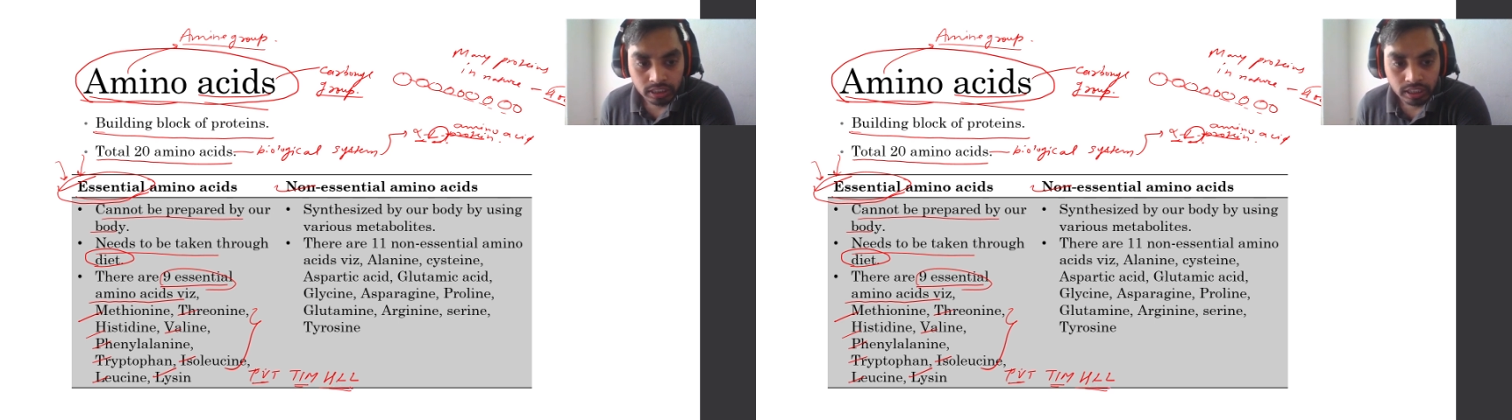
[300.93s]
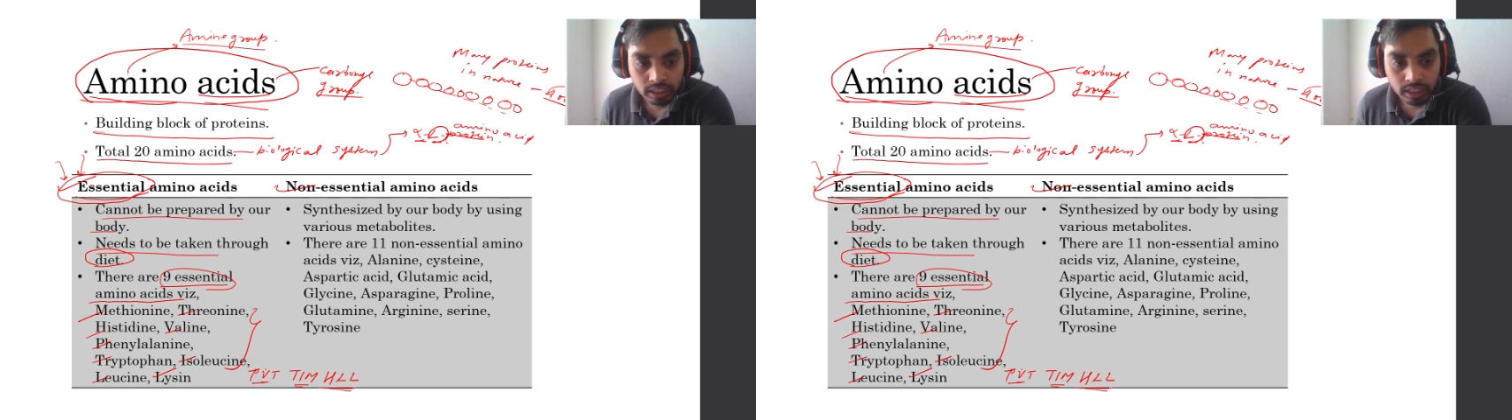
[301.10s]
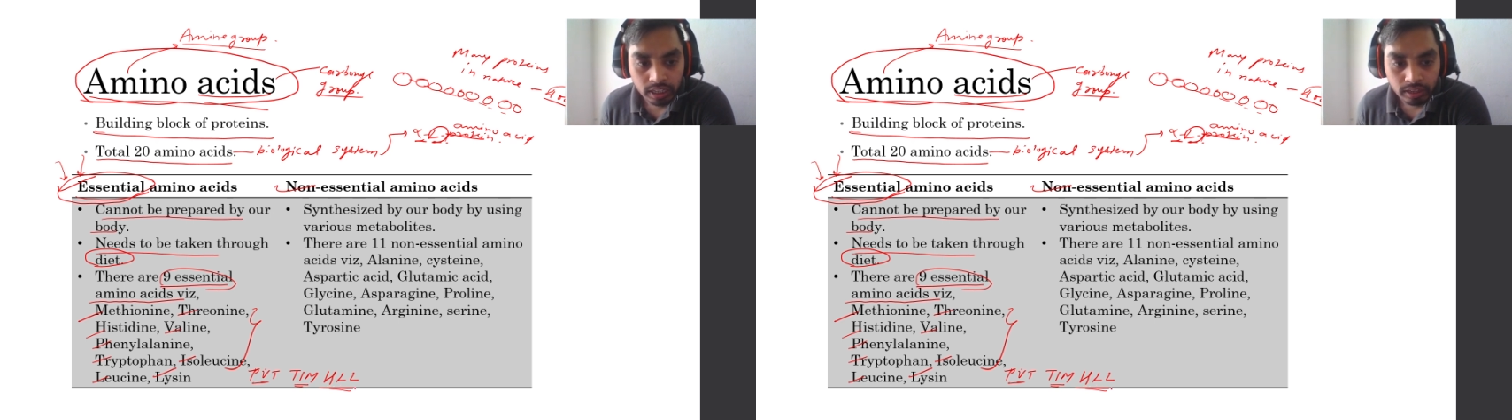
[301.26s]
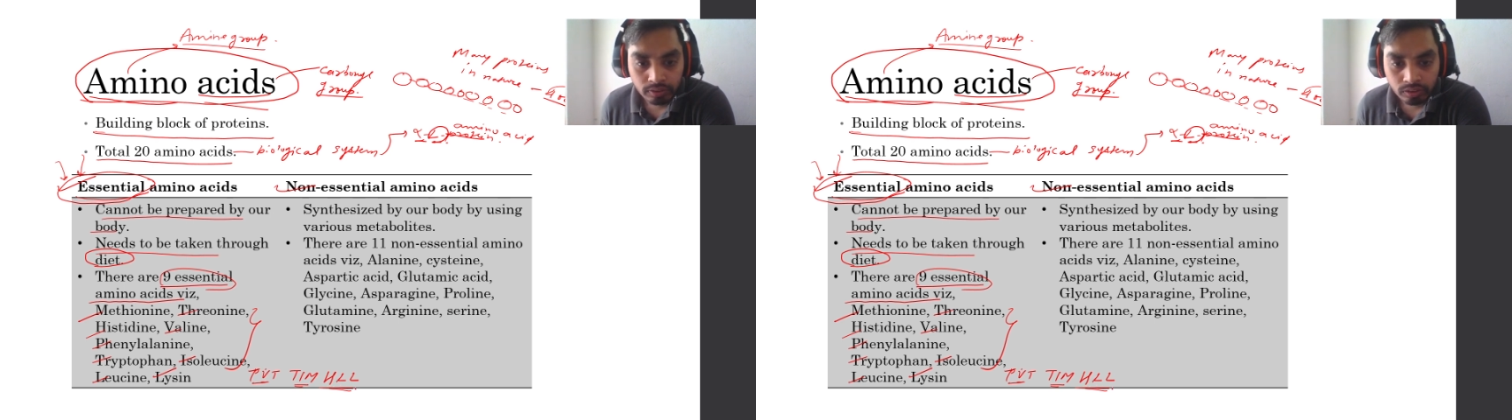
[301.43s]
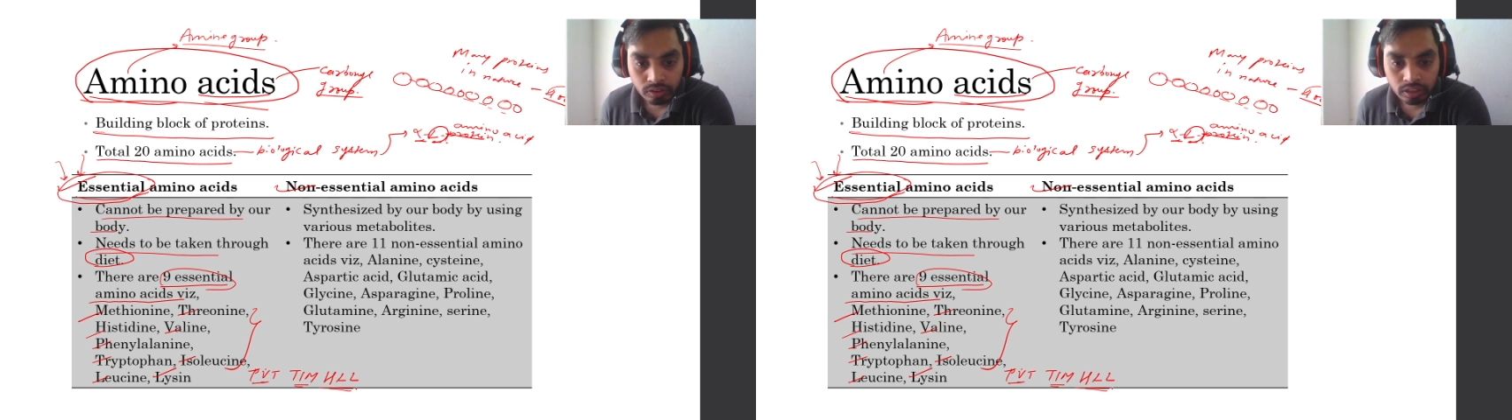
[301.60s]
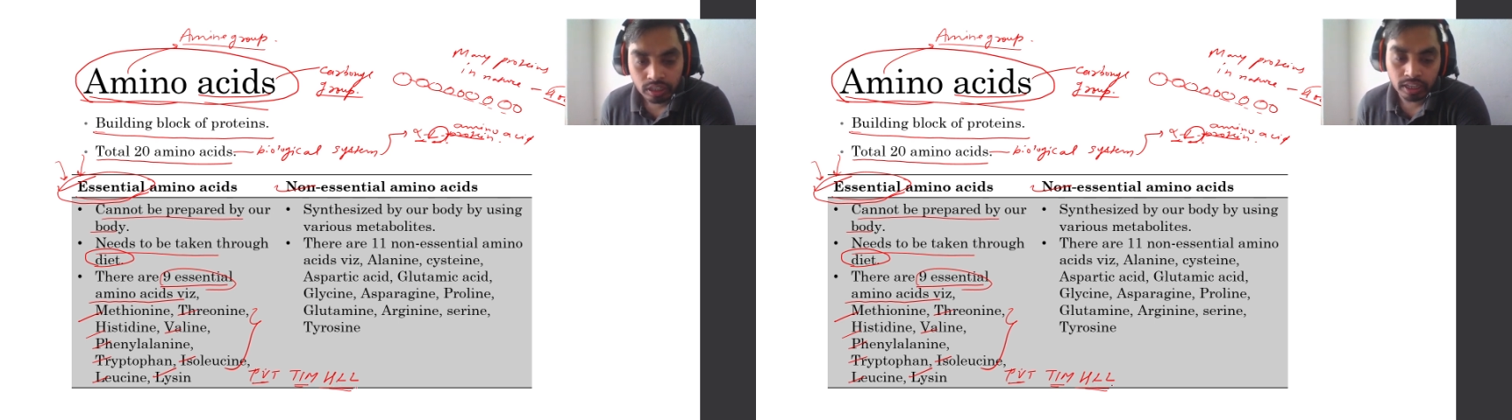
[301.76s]
and L
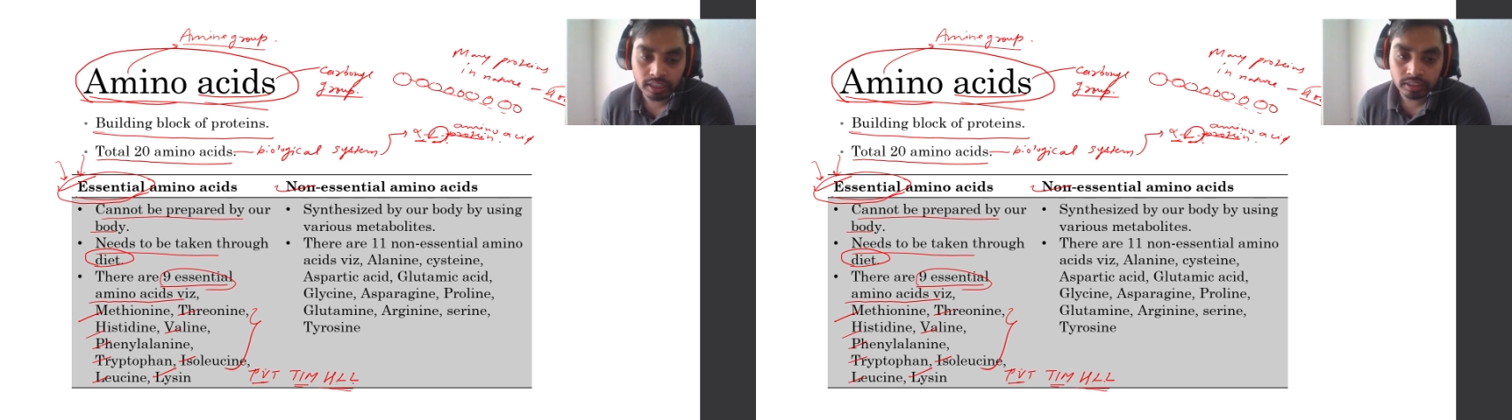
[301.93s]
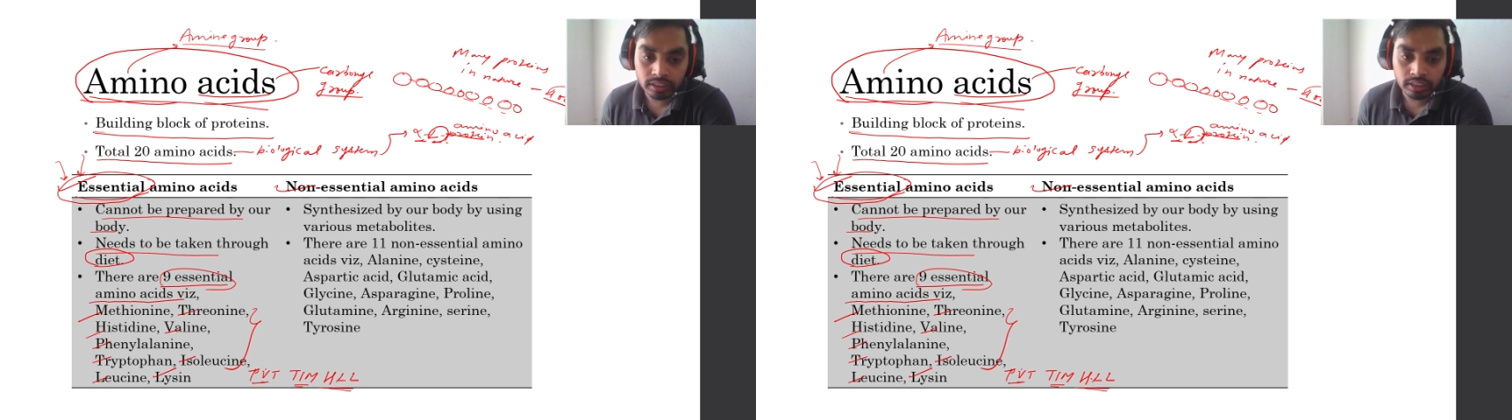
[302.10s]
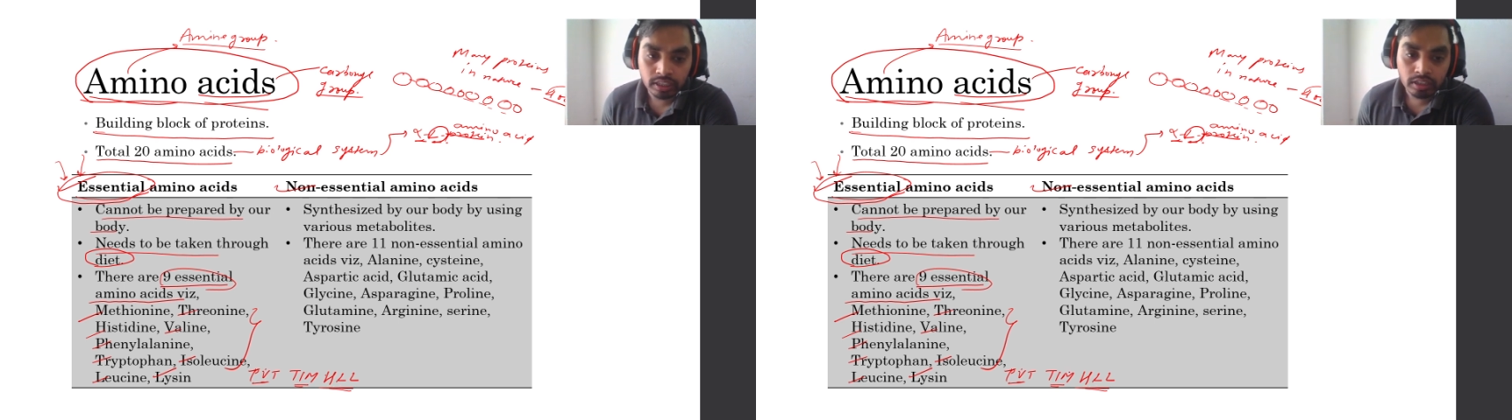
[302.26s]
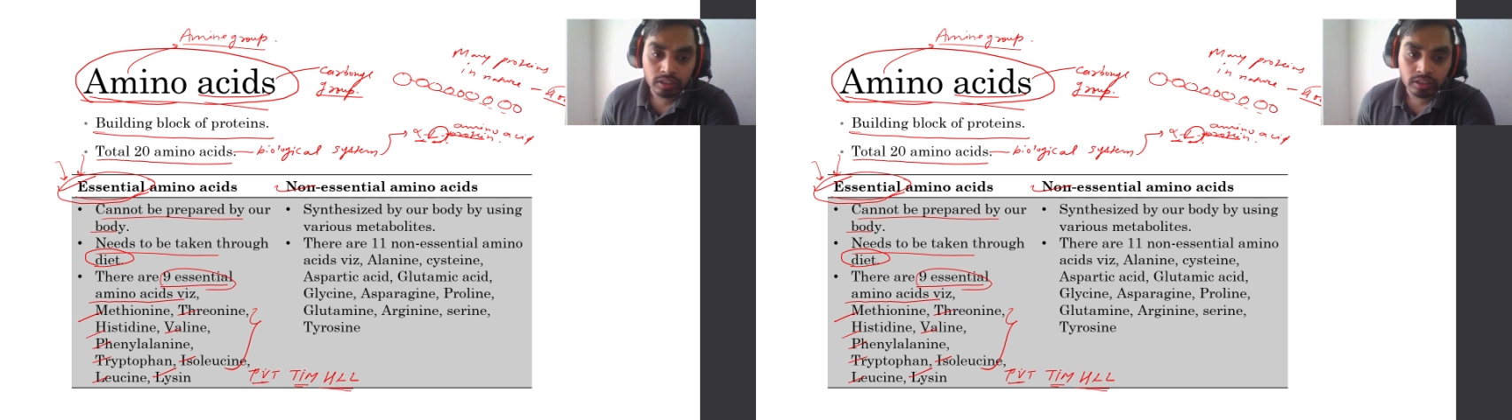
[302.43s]
for lysine.